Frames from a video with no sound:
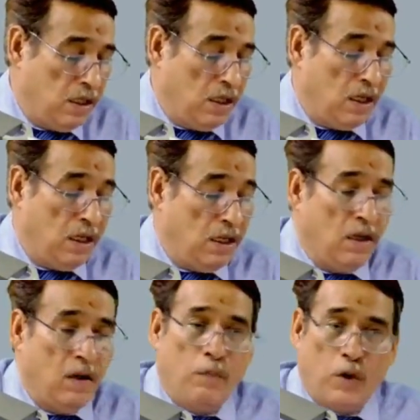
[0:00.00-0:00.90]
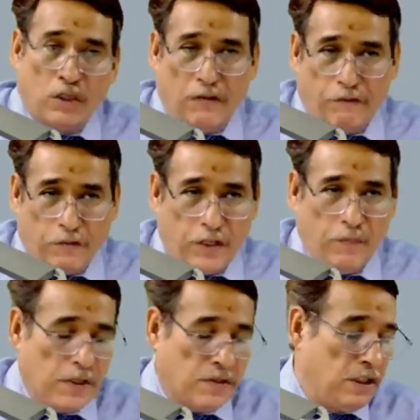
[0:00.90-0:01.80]
in more than
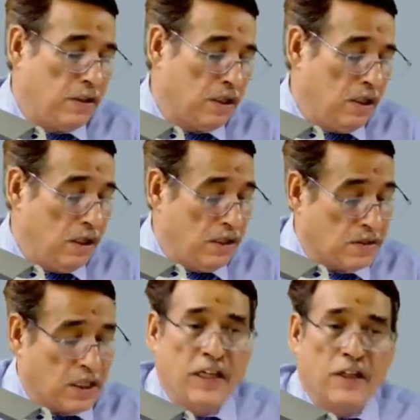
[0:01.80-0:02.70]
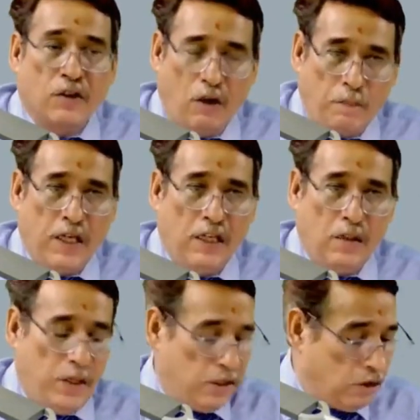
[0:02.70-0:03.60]
50% stakes of B
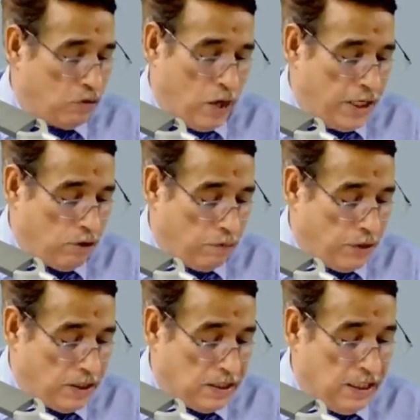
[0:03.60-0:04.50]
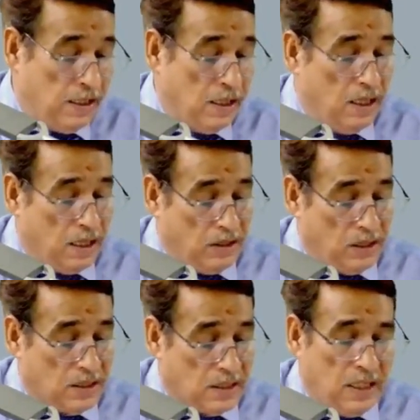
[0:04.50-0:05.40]
Limited. Quite obviously, in
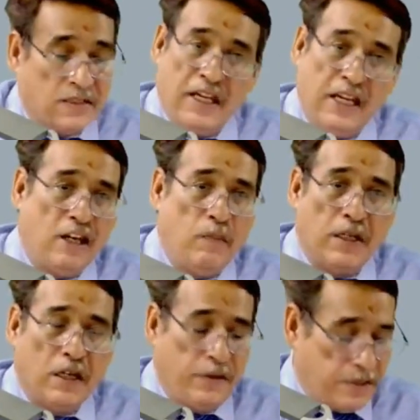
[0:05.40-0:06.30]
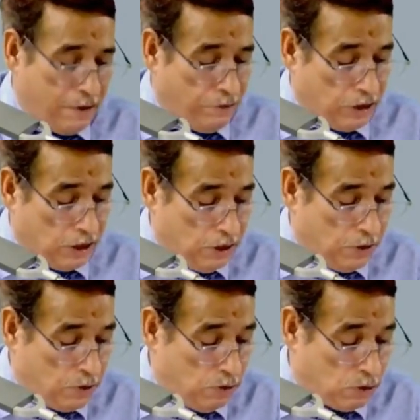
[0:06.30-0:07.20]
this case, A Limited is having the
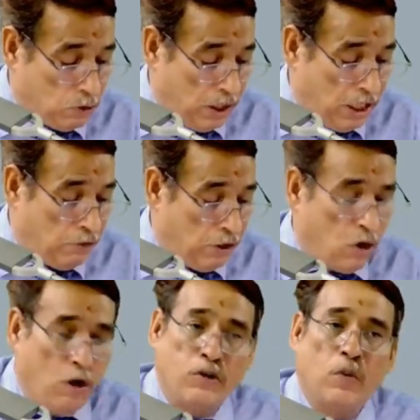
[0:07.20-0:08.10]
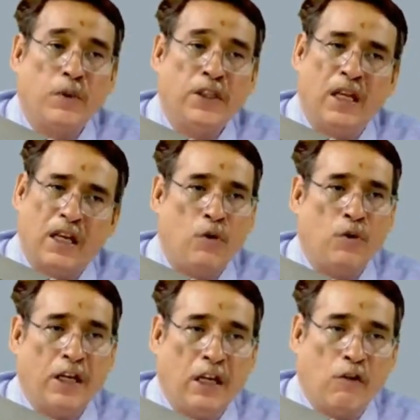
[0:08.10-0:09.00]
control, so A will also be the
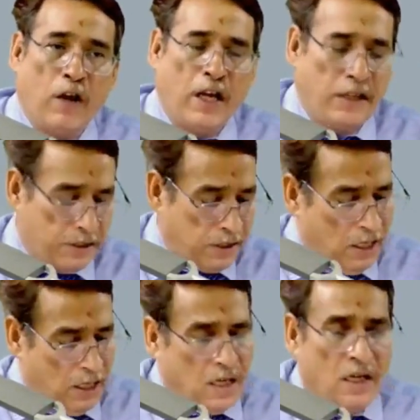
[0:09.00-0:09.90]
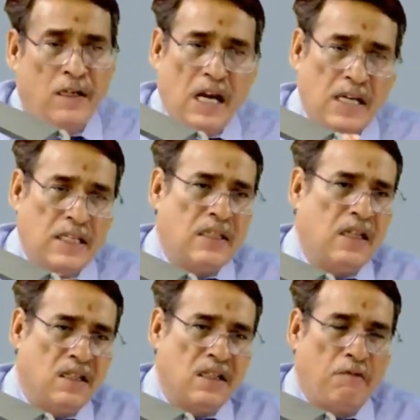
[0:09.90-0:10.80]
accounting acquirer. That is the
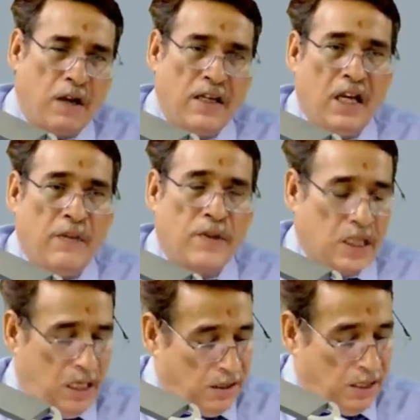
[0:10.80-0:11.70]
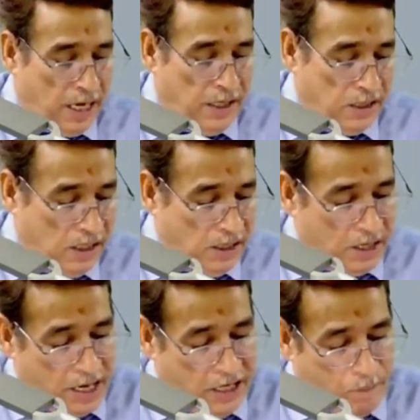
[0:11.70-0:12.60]
reason why I am saying
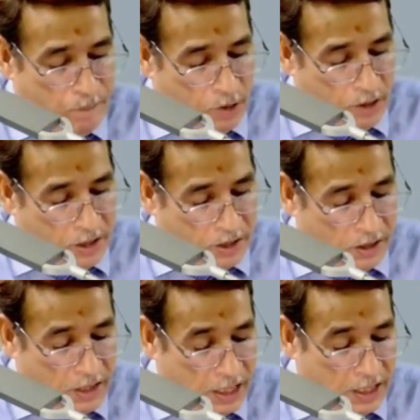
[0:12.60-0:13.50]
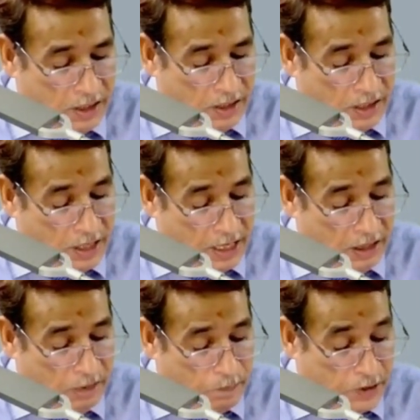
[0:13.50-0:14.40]

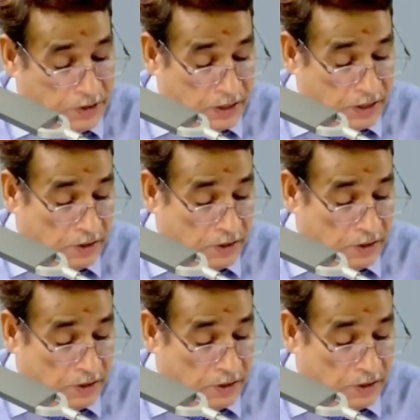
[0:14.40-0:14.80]
99.99%